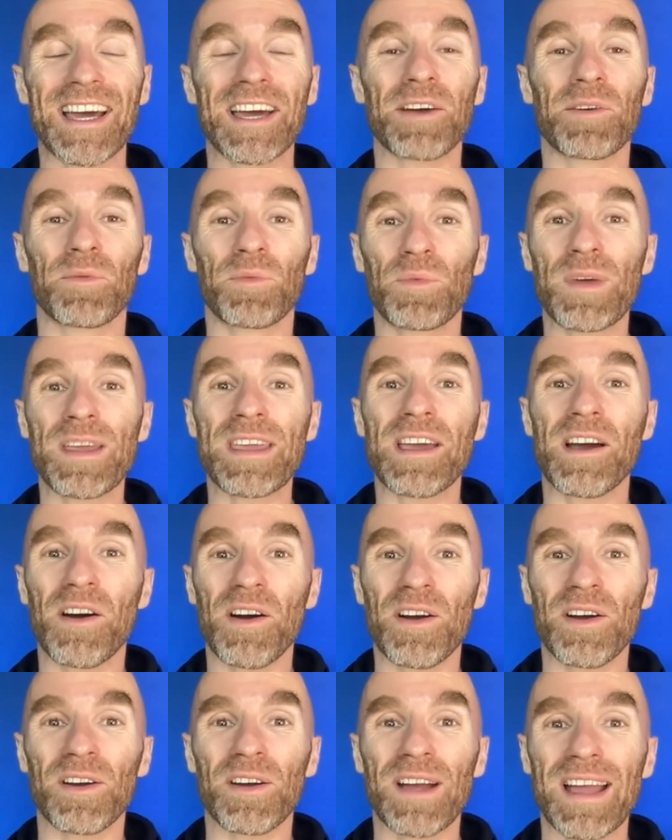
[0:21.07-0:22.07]
We
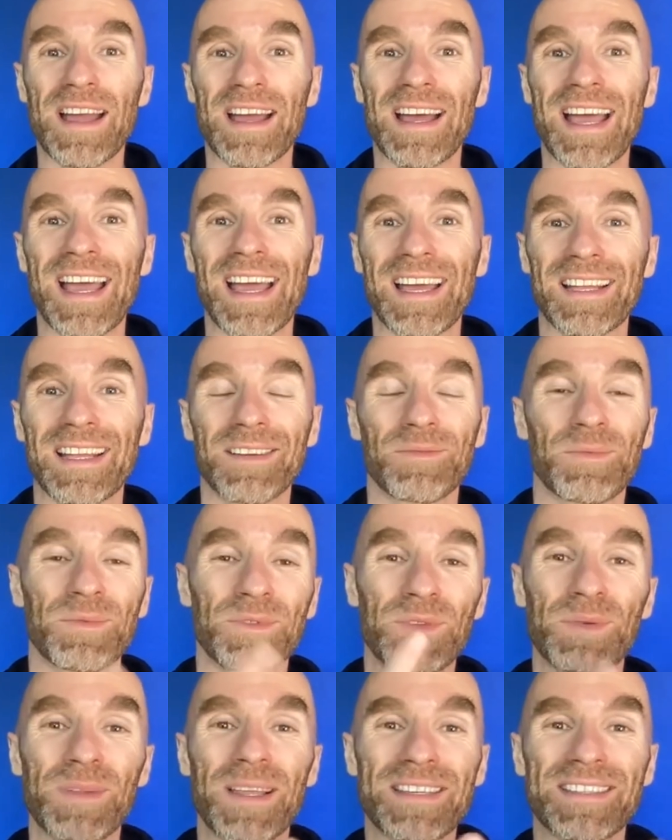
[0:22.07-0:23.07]
are at
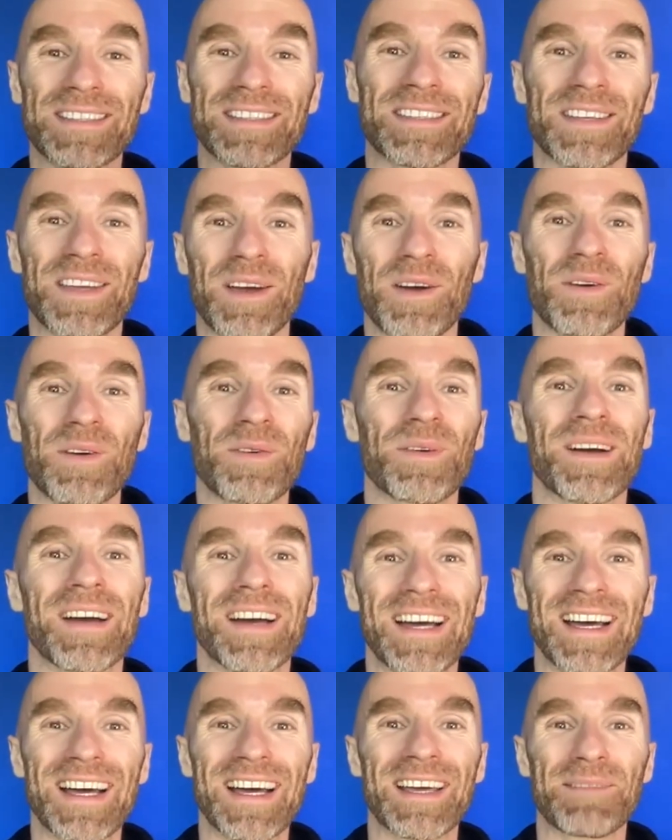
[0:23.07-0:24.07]
2 lessons to go
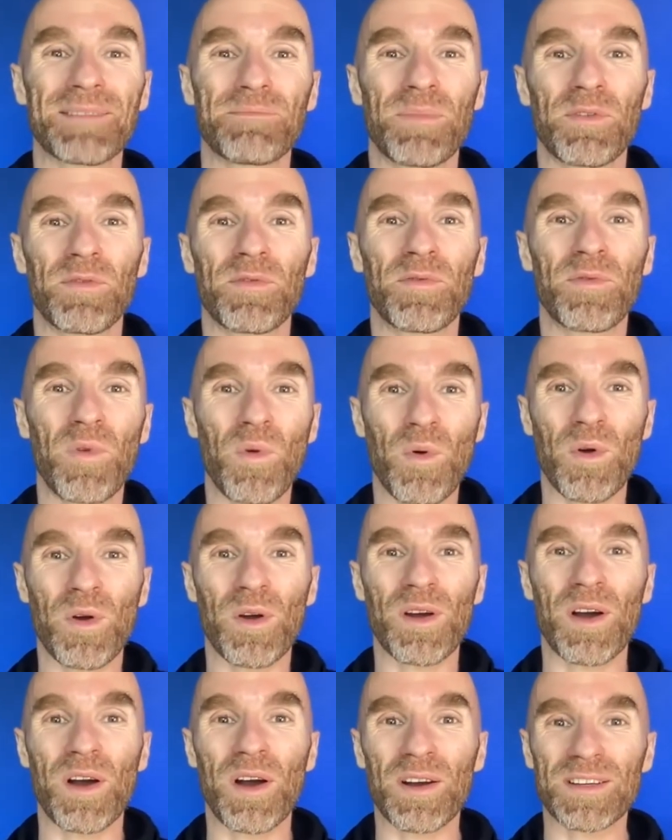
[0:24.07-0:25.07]

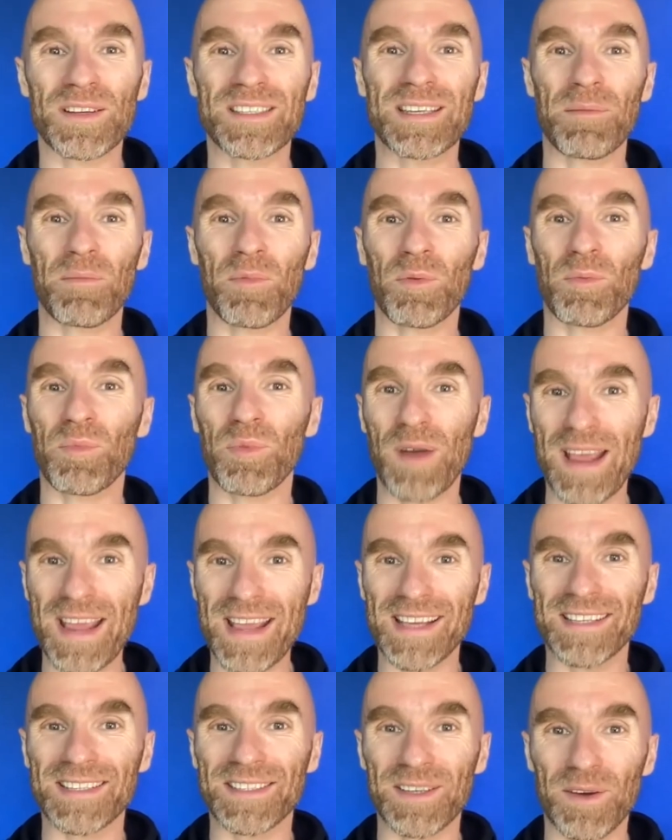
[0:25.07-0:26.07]
before our summer
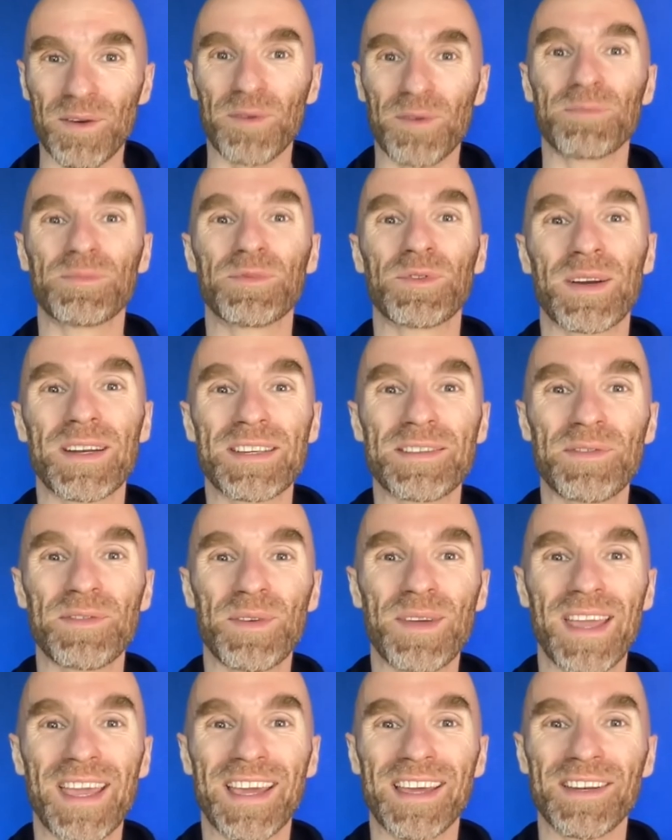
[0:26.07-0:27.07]
break, so join us if you
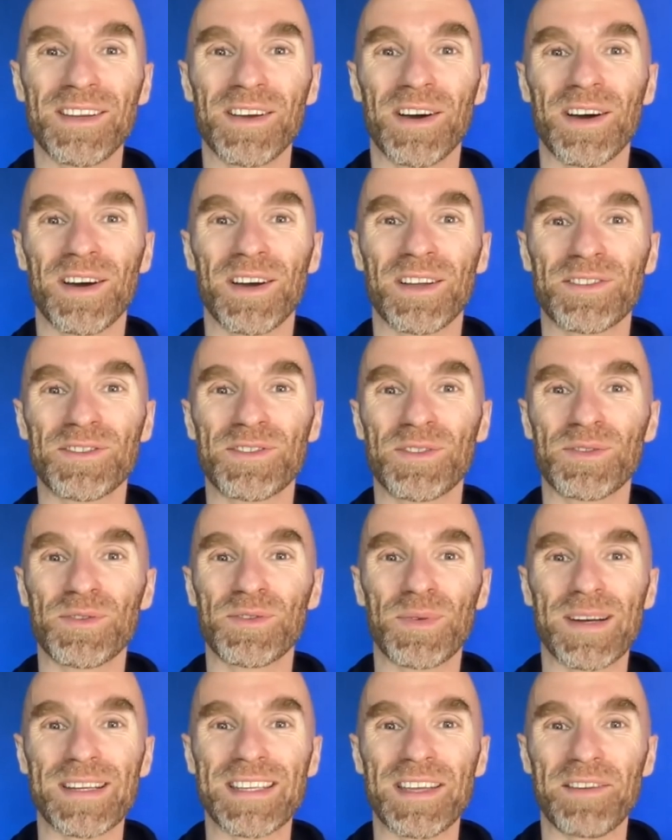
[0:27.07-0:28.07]
can on June
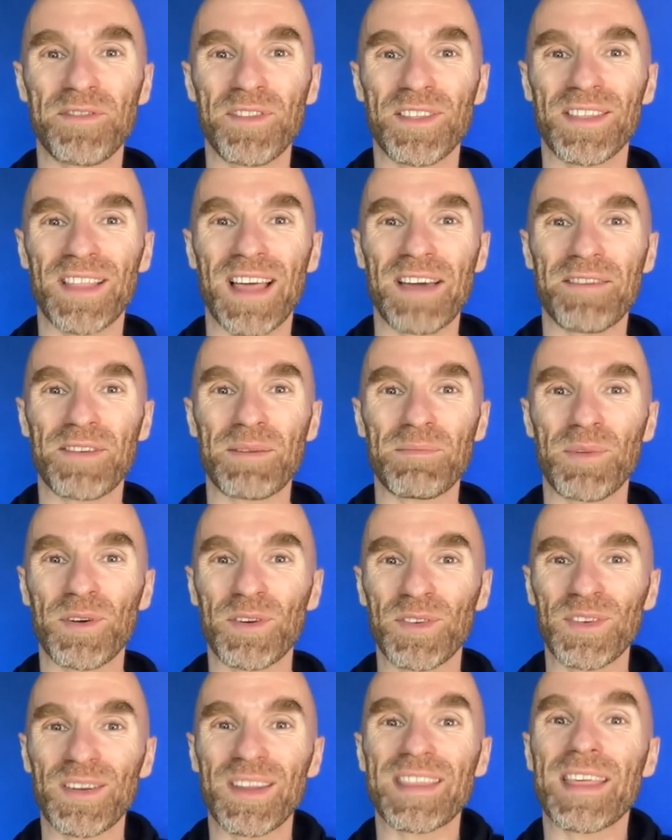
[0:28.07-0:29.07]
27th live and in
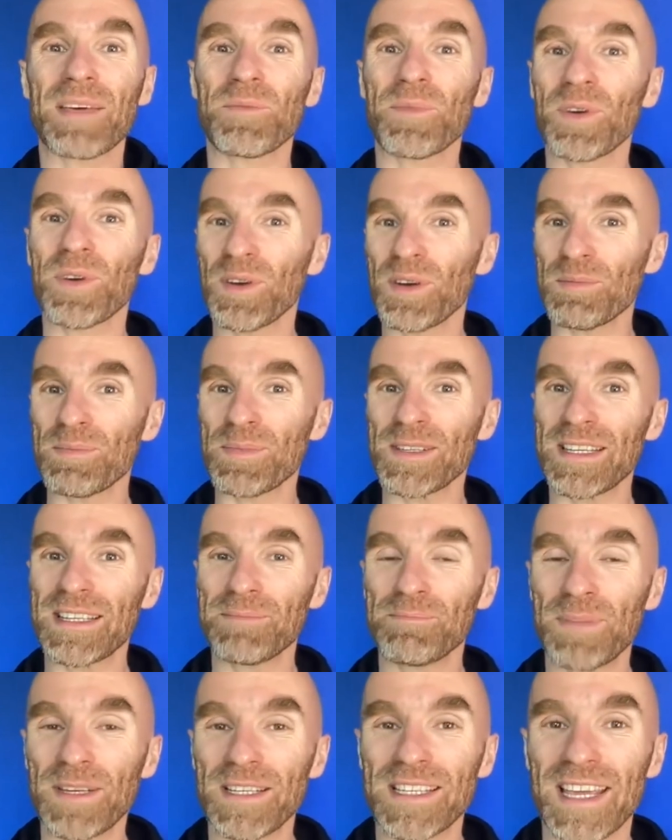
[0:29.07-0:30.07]
person, and then we're going to
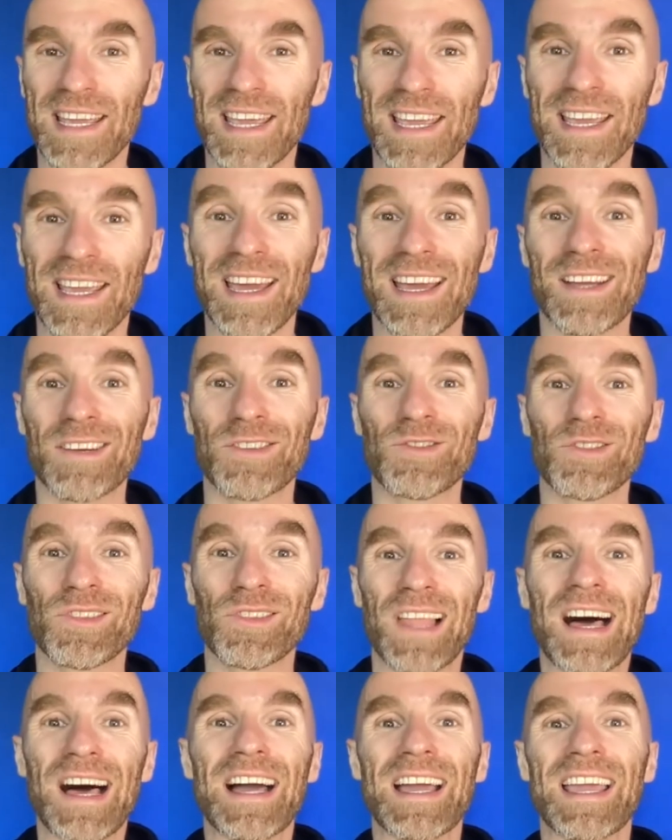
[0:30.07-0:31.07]
be taking
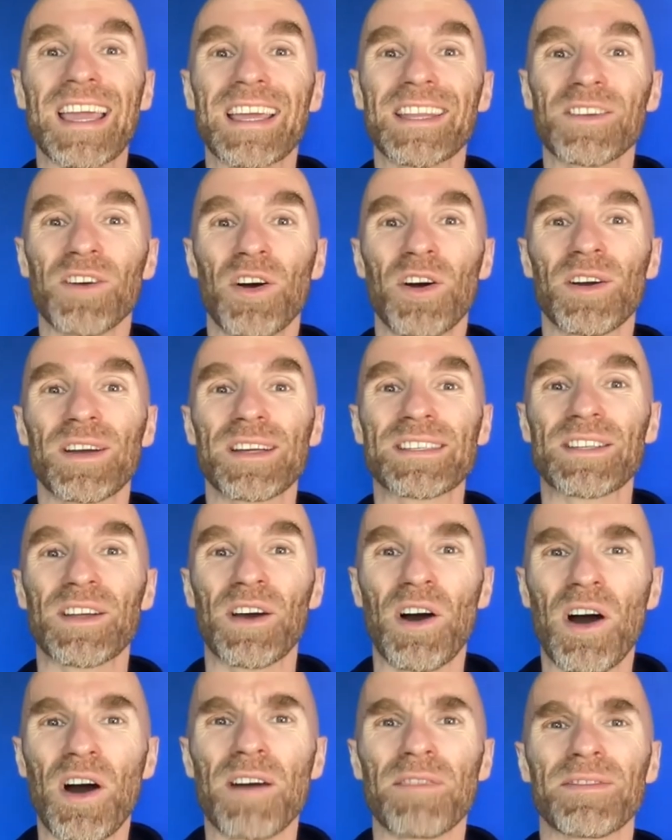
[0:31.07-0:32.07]
July and August
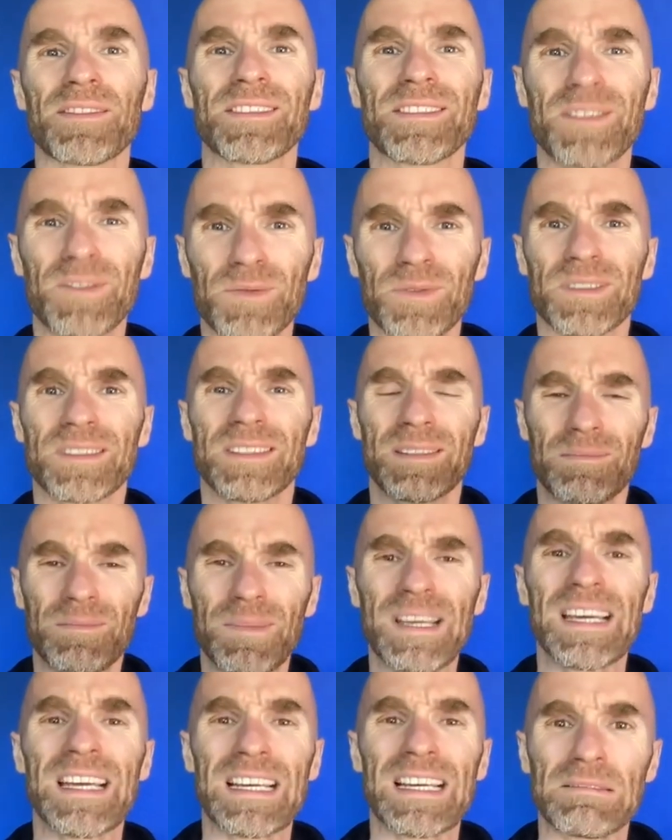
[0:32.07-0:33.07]
off and doing some
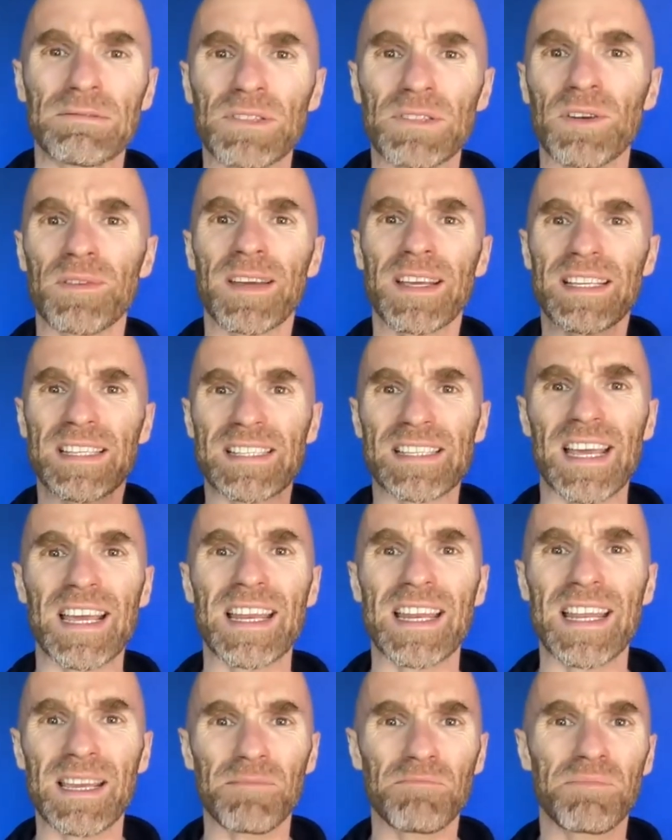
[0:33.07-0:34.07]
sort of
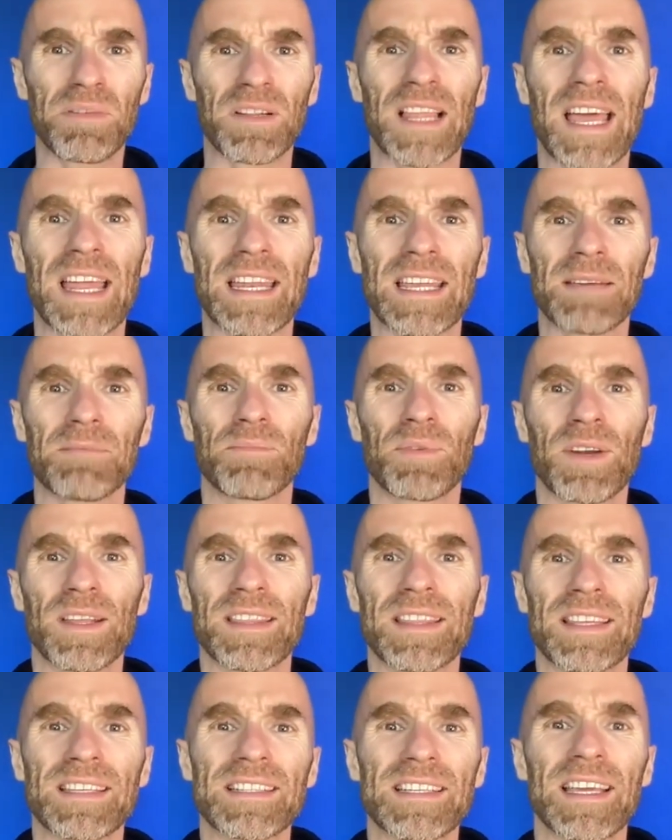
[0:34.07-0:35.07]
exciting planning and putting
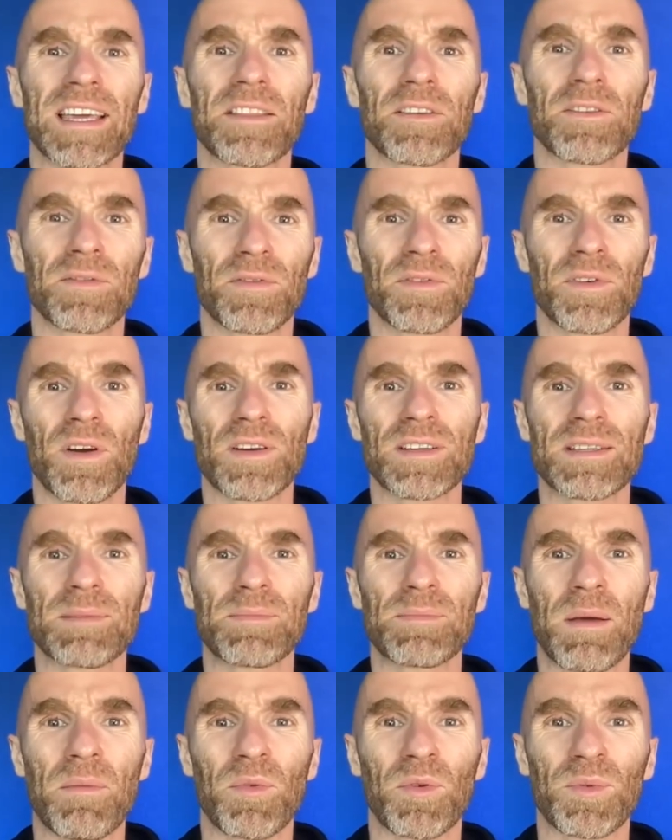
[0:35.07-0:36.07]
things together for our
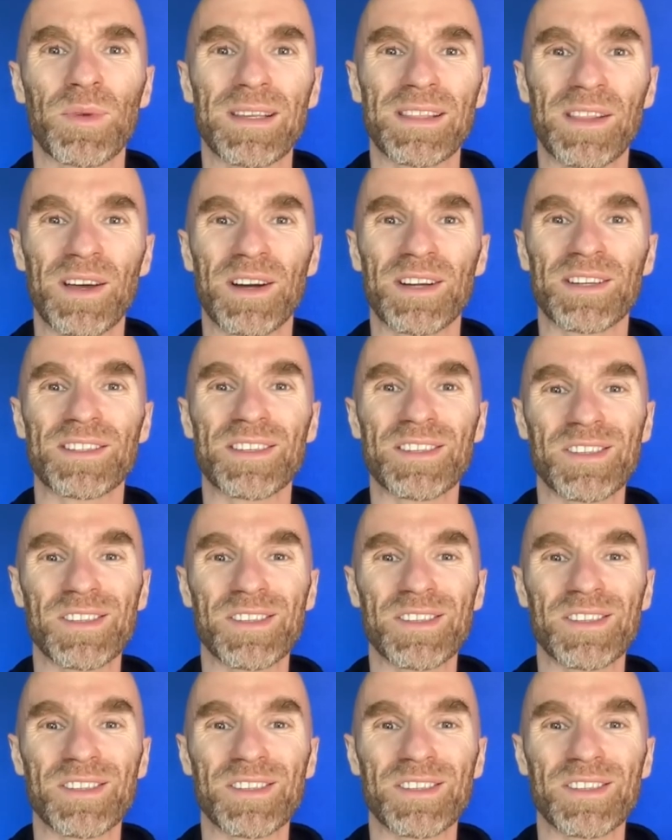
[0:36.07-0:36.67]
September relaunch.